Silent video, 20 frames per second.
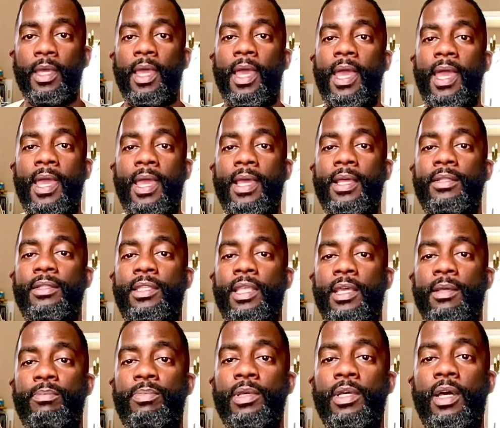And
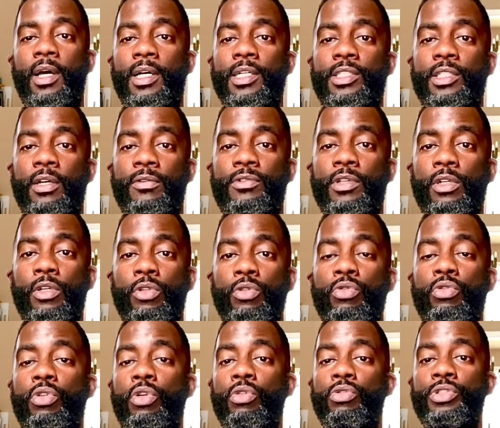then because of the
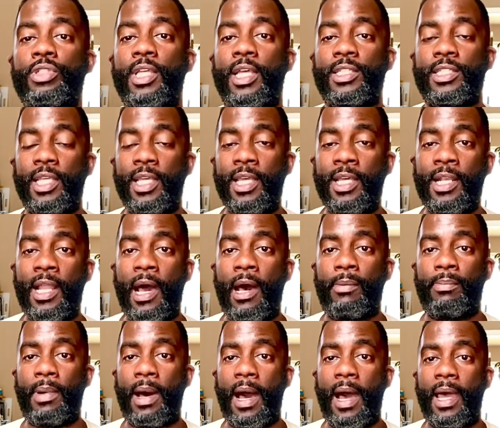glucose that's in our
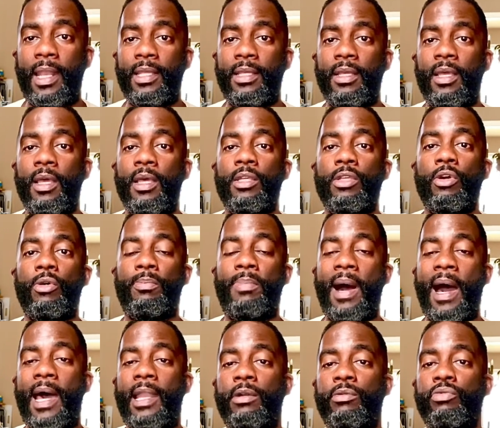body, your
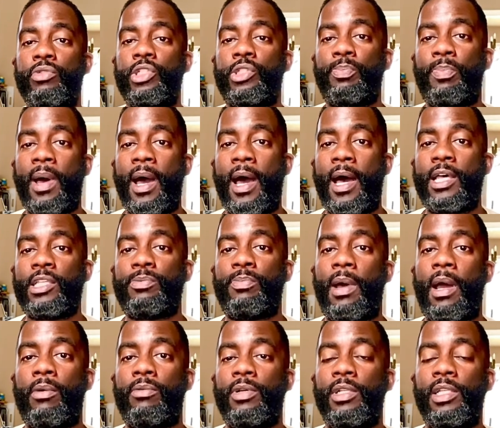body responds
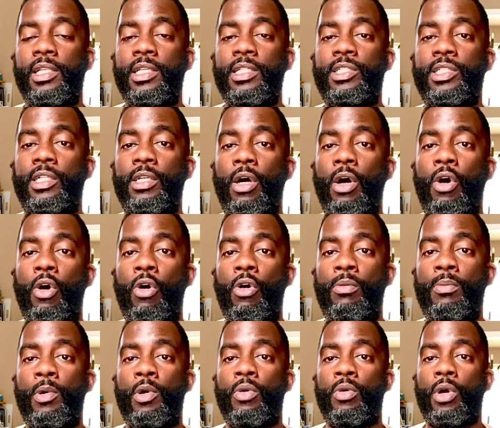by releasing a
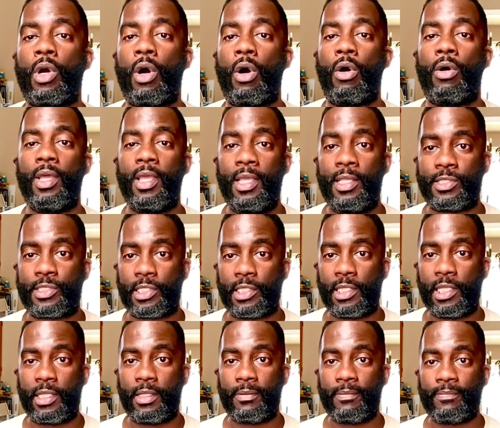hormone called
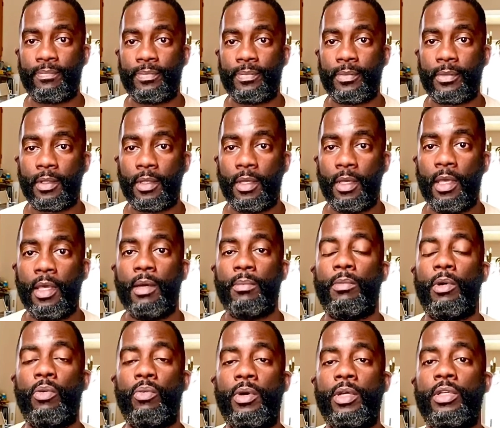insulin. But
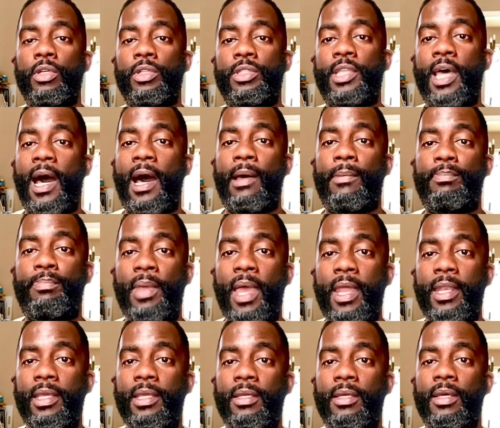when you're
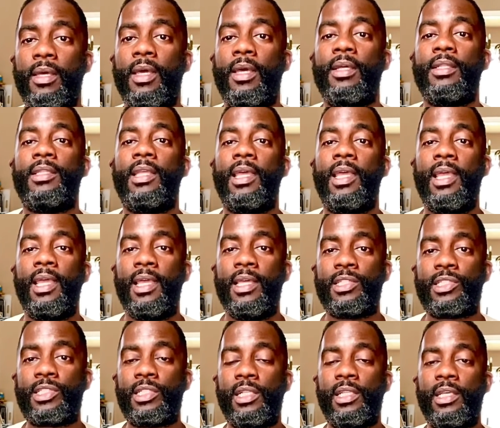diabetic, the
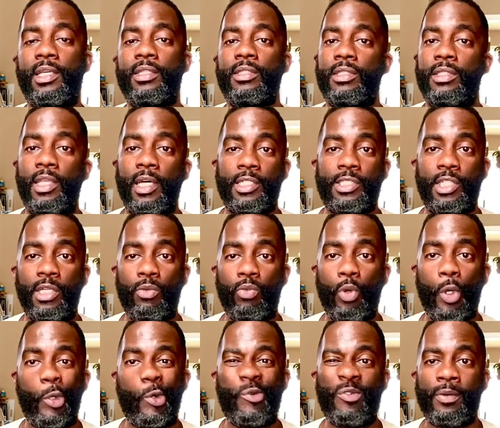insulin doesn't
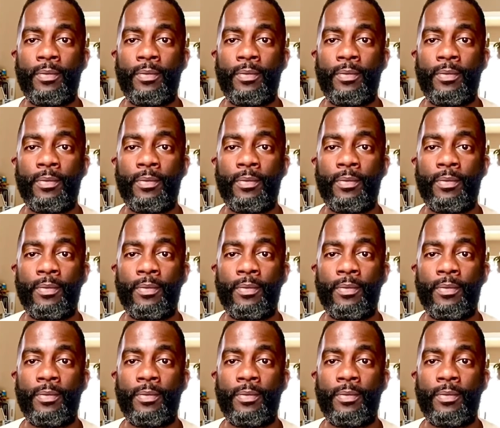work